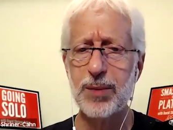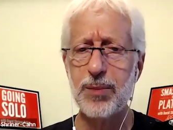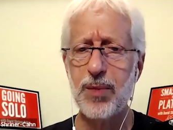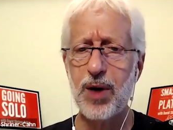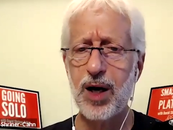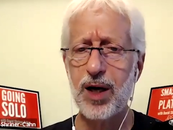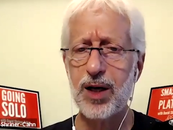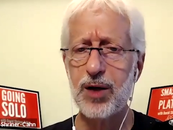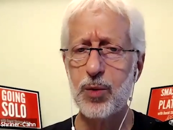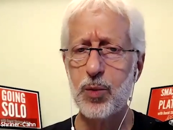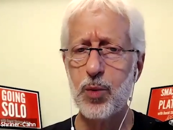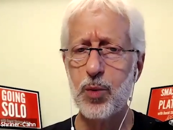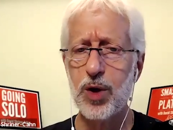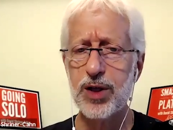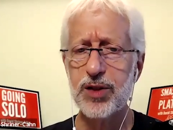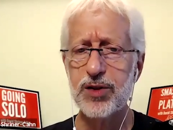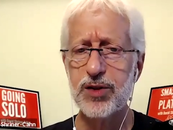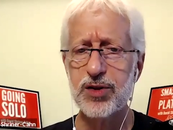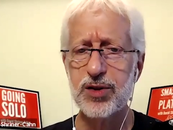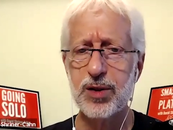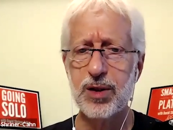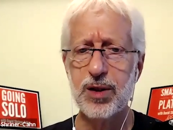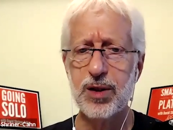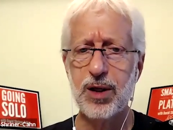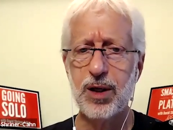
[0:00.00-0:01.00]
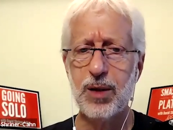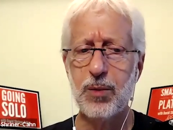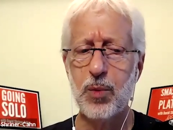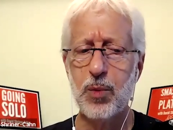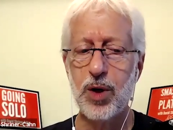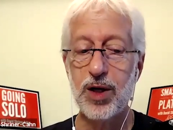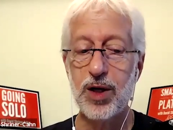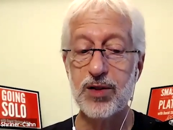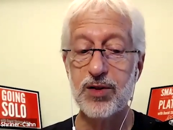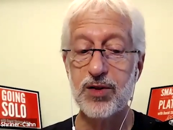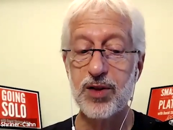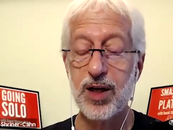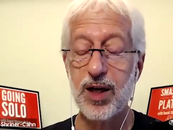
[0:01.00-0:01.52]
model was
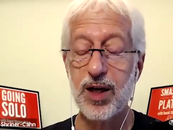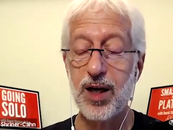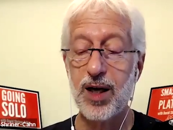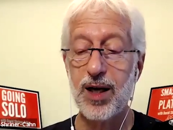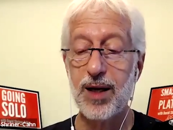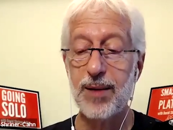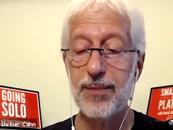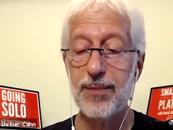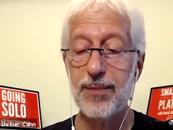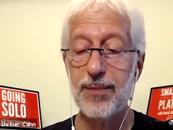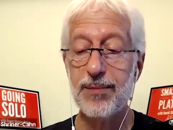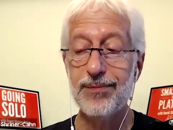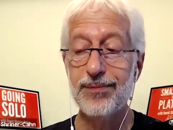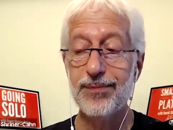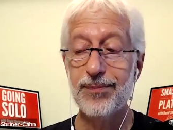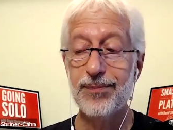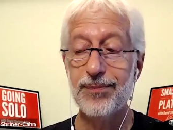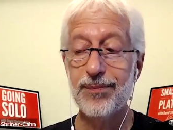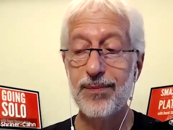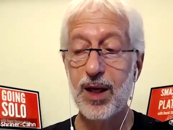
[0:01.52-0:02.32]
was um,